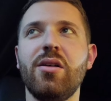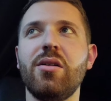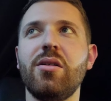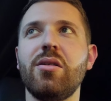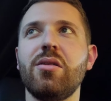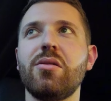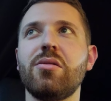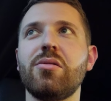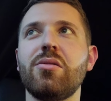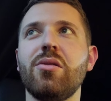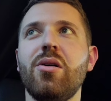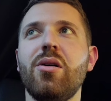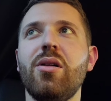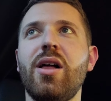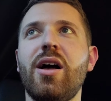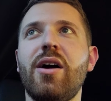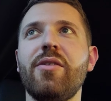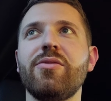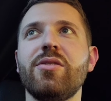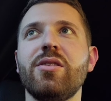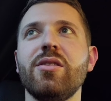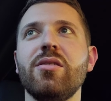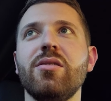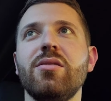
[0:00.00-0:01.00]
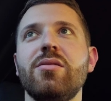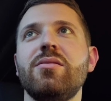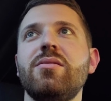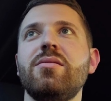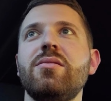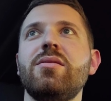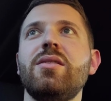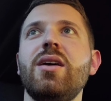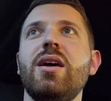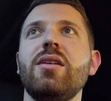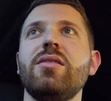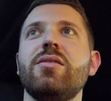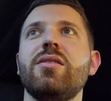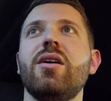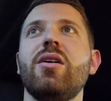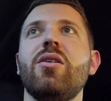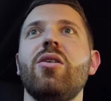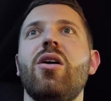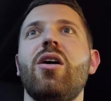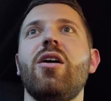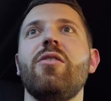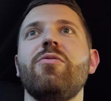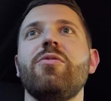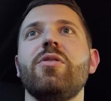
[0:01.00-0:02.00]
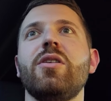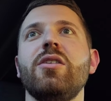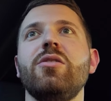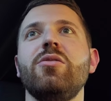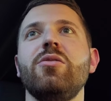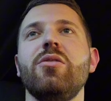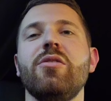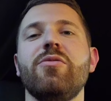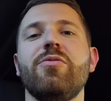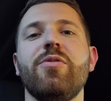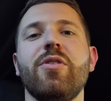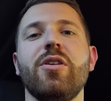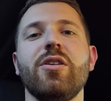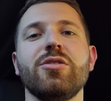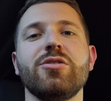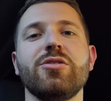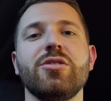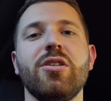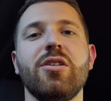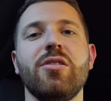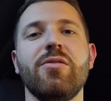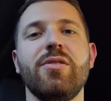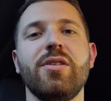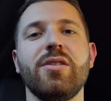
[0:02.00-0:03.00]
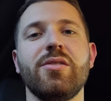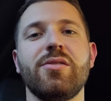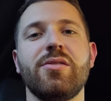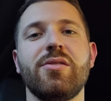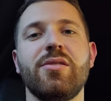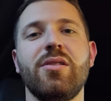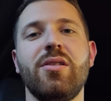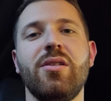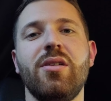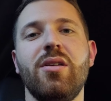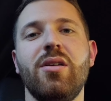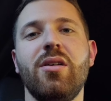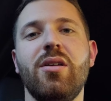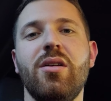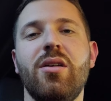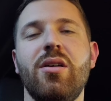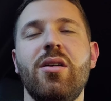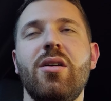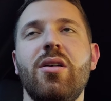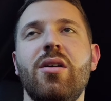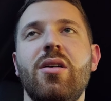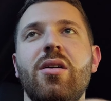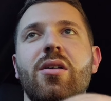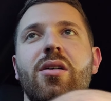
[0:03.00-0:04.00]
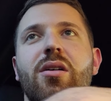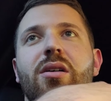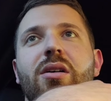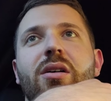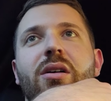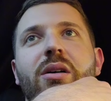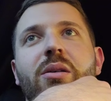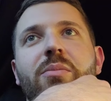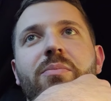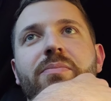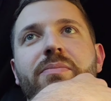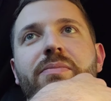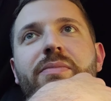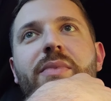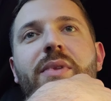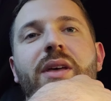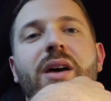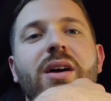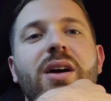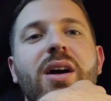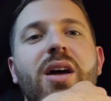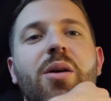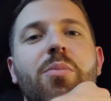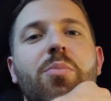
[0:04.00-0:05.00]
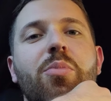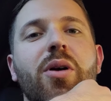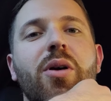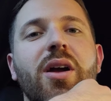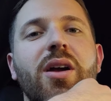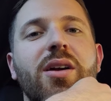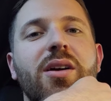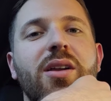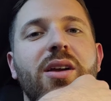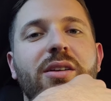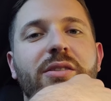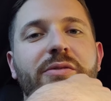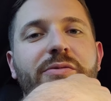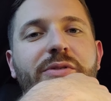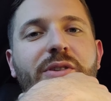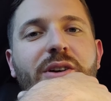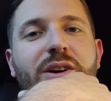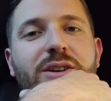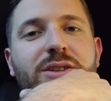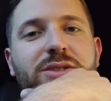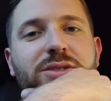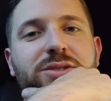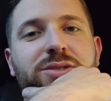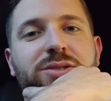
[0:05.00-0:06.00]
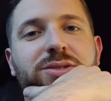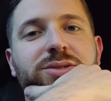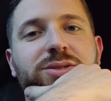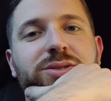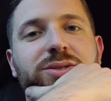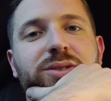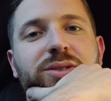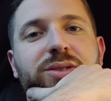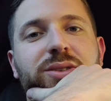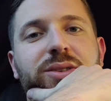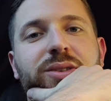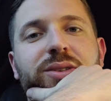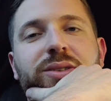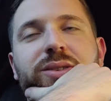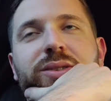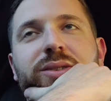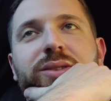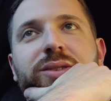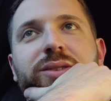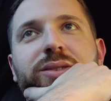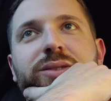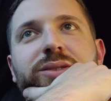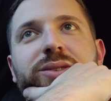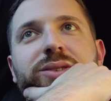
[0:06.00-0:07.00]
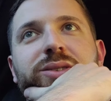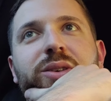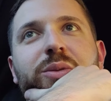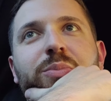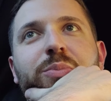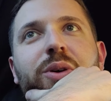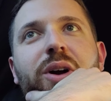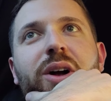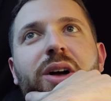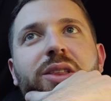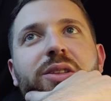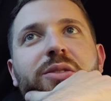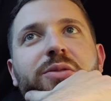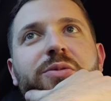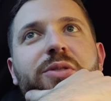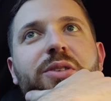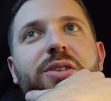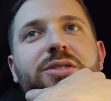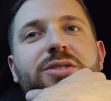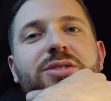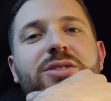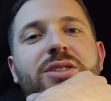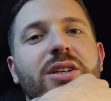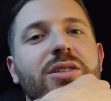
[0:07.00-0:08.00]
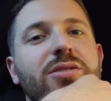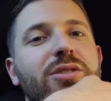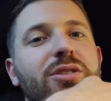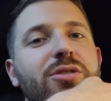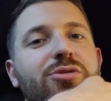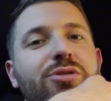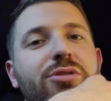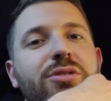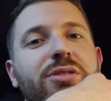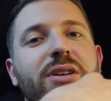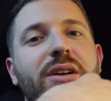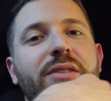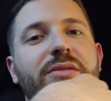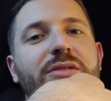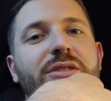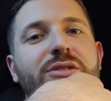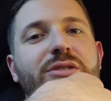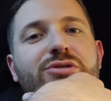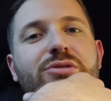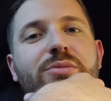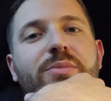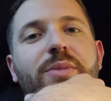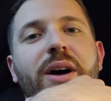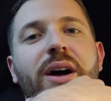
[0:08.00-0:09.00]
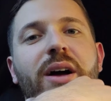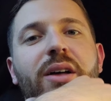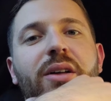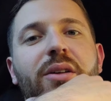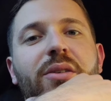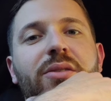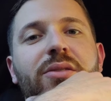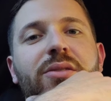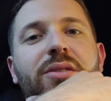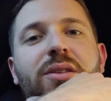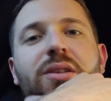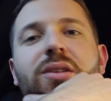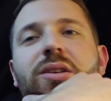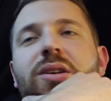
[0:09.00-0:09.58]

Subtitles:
So I'll have to take that off when I do the first service. I got to break it in first. So probably the first 600, 700 miles.